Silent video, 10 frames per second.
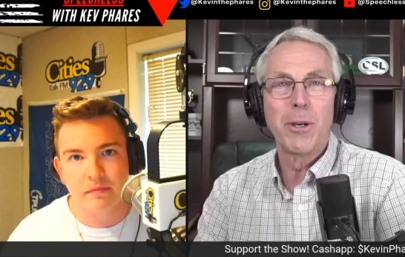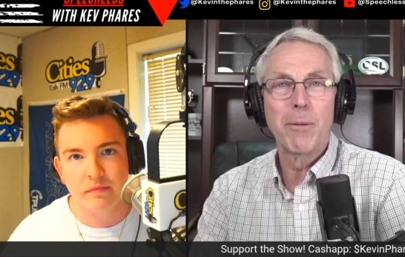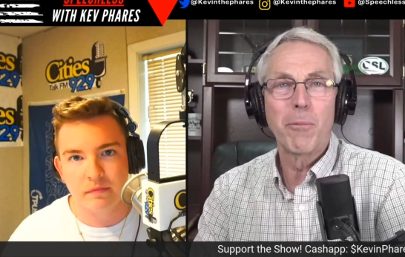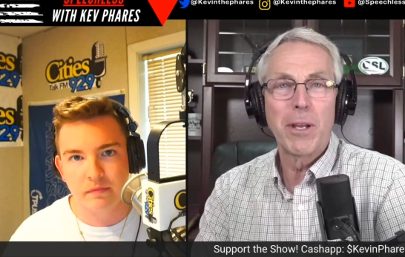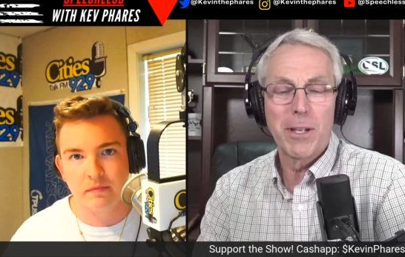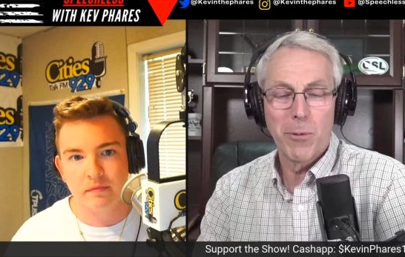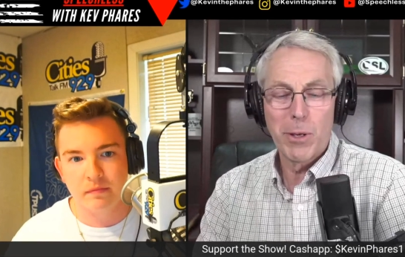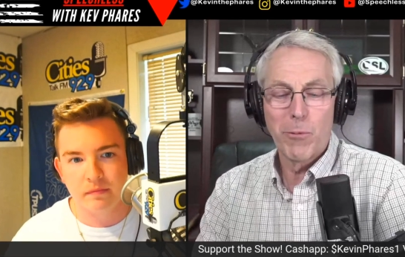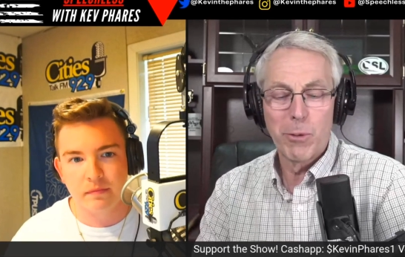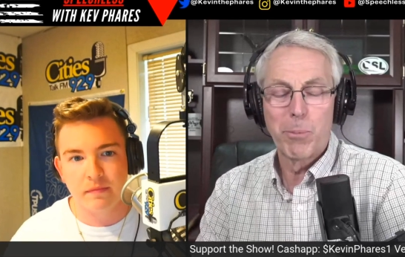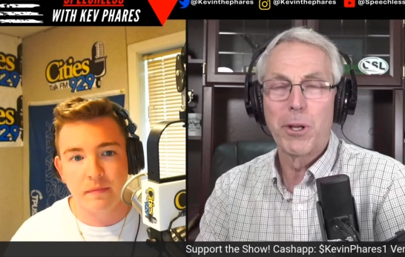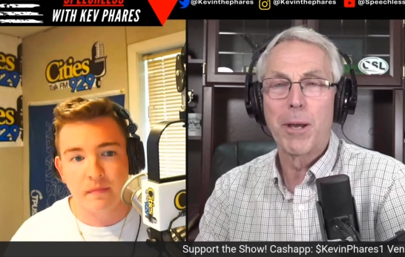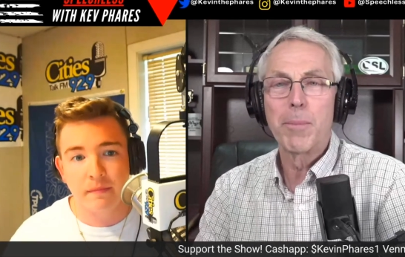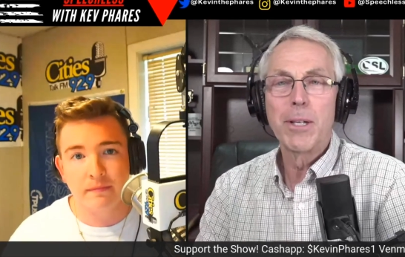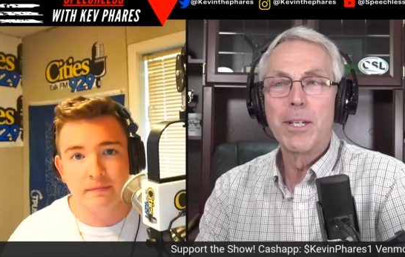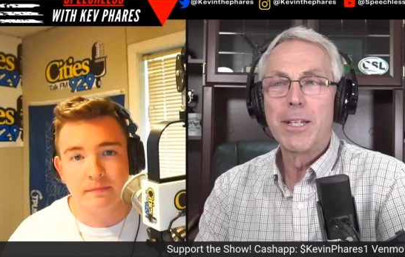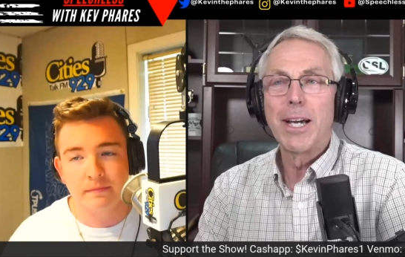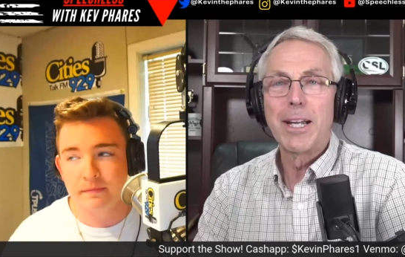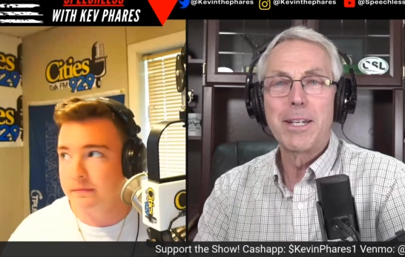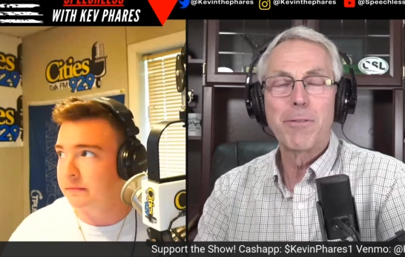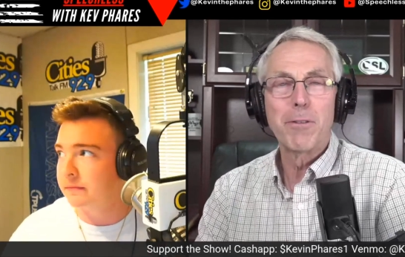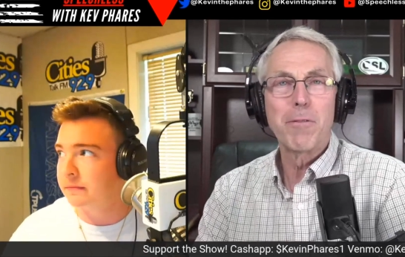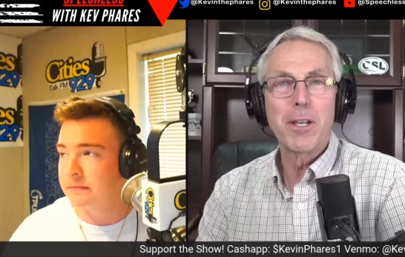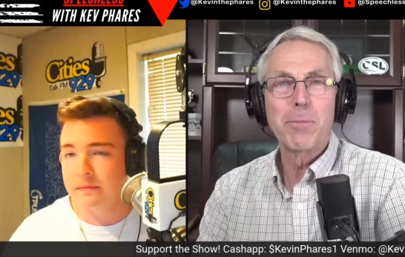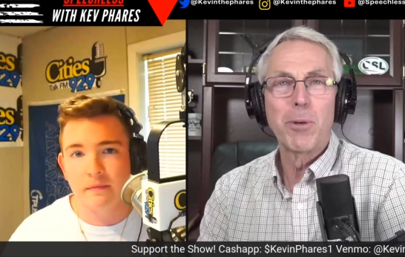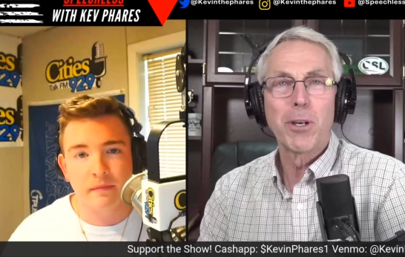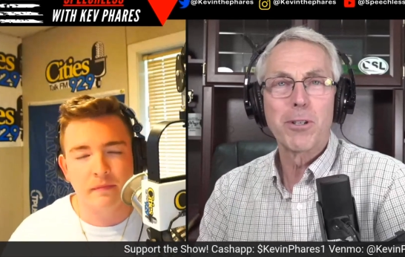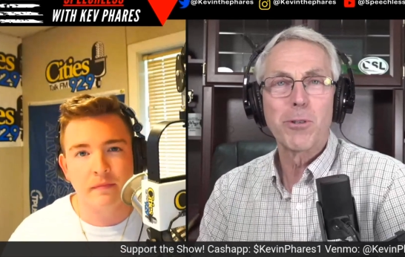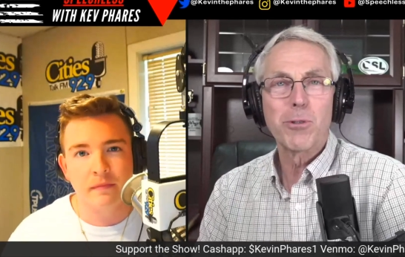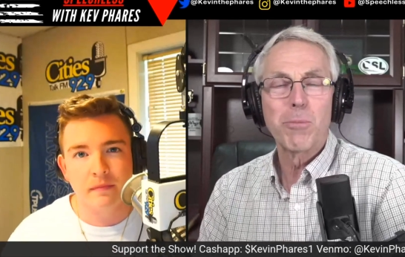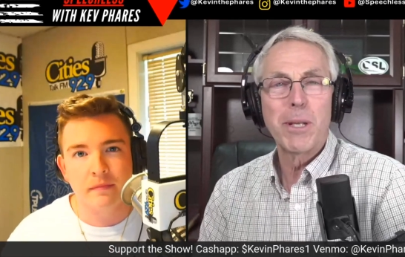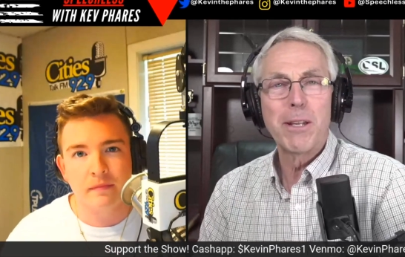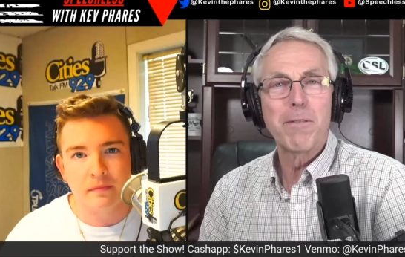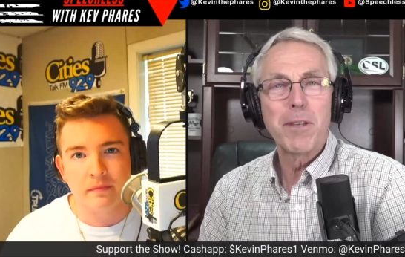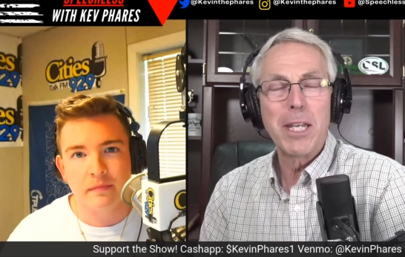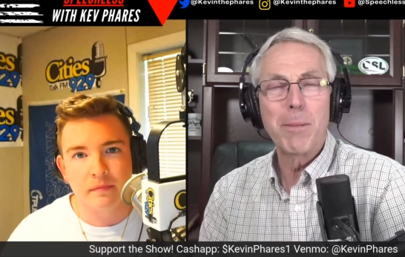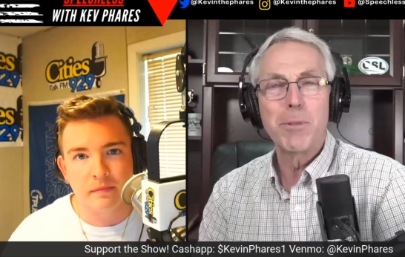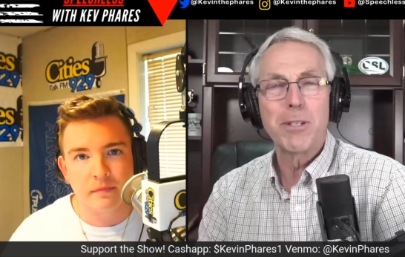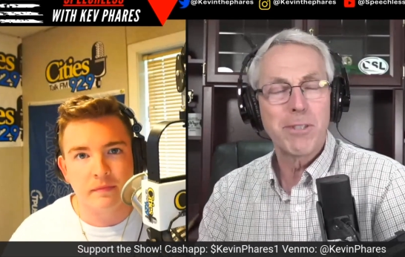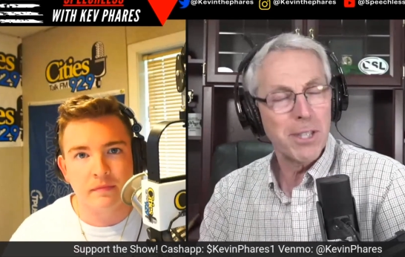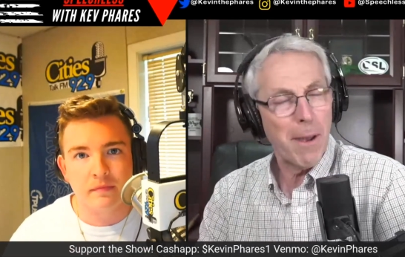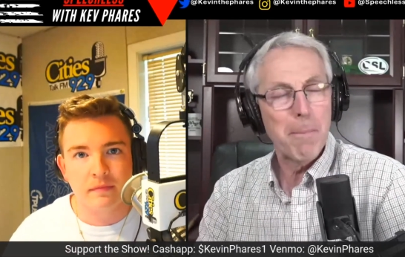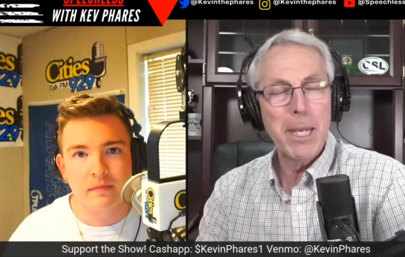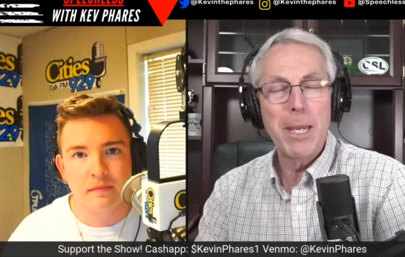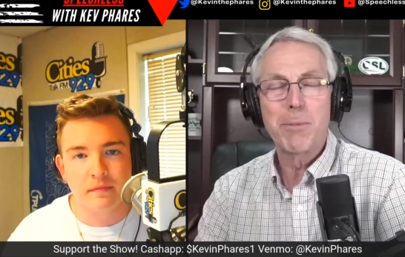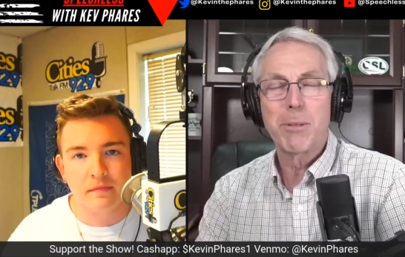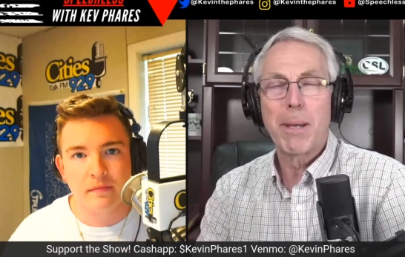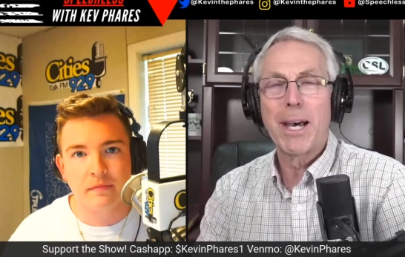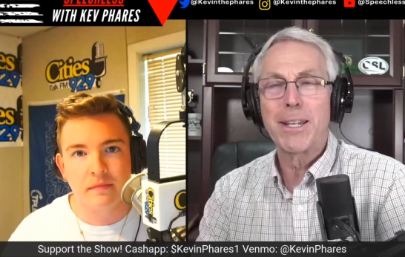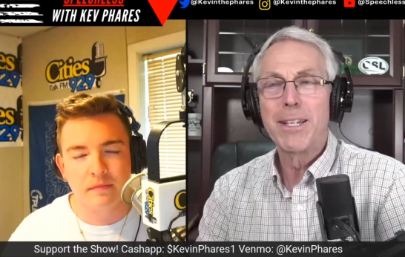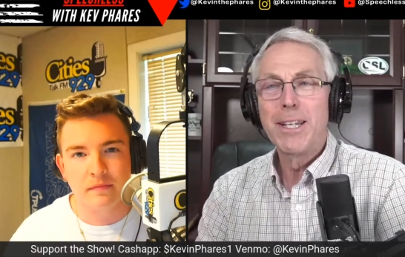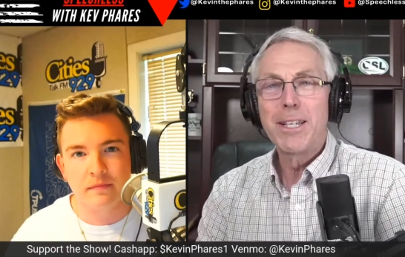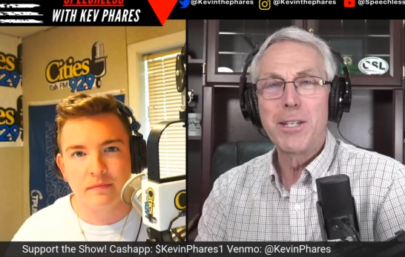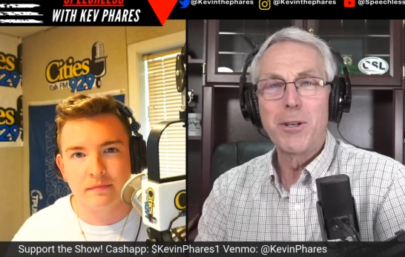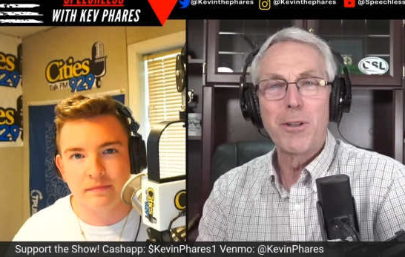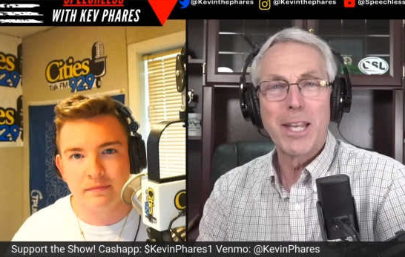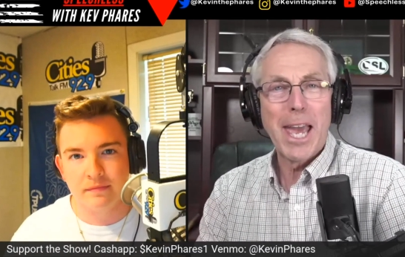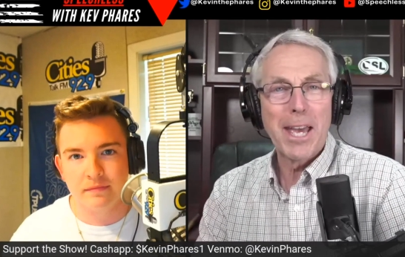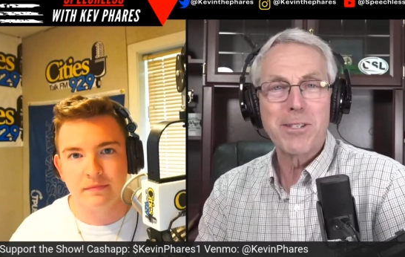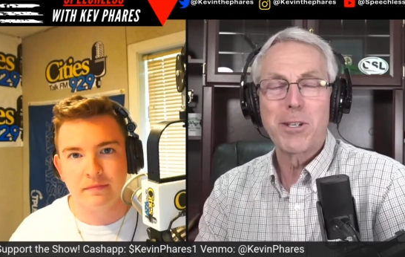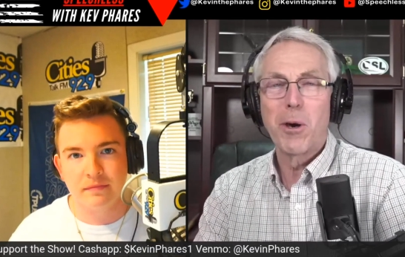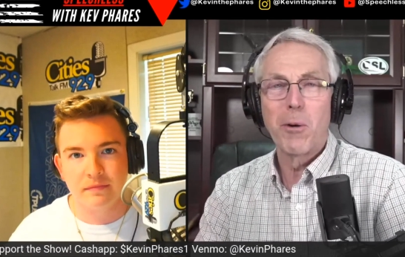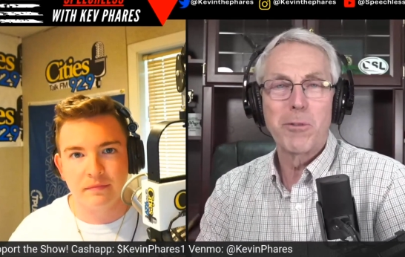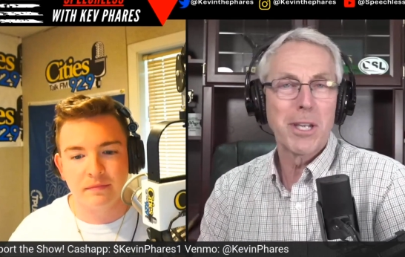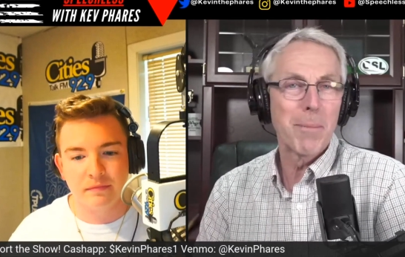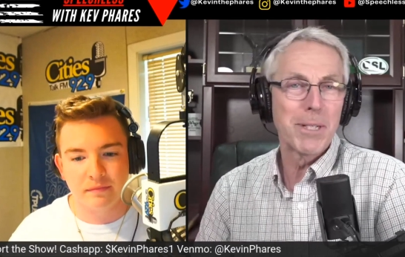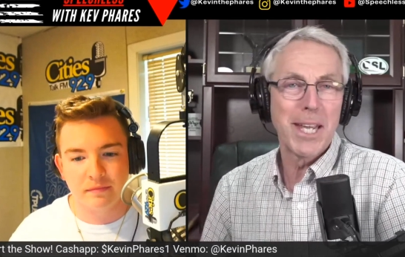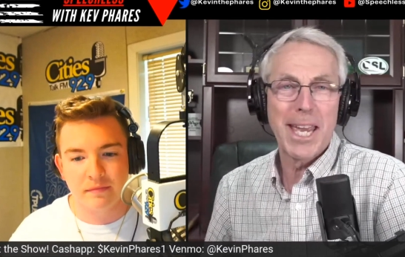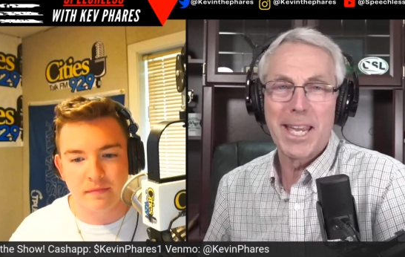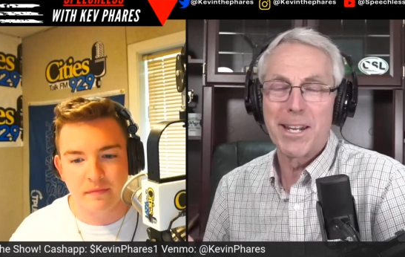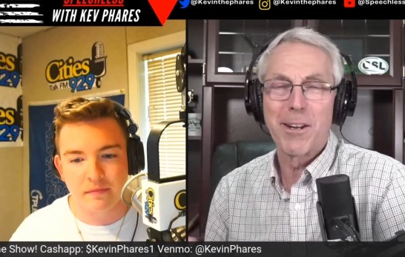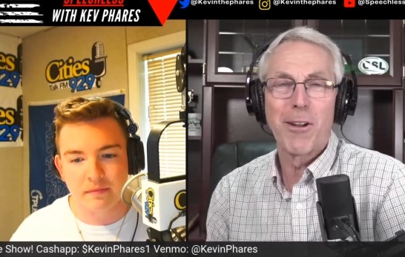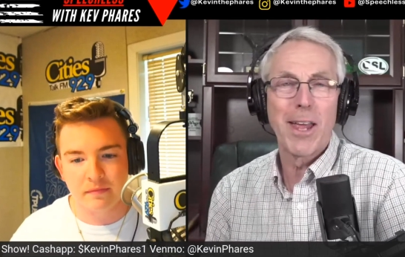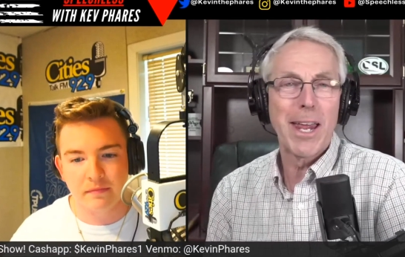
Speaker 1: and, and you know, we would put up uh, different Facebook or social media themes, uh, memes about you know the gas stoves, come and take it, and all that.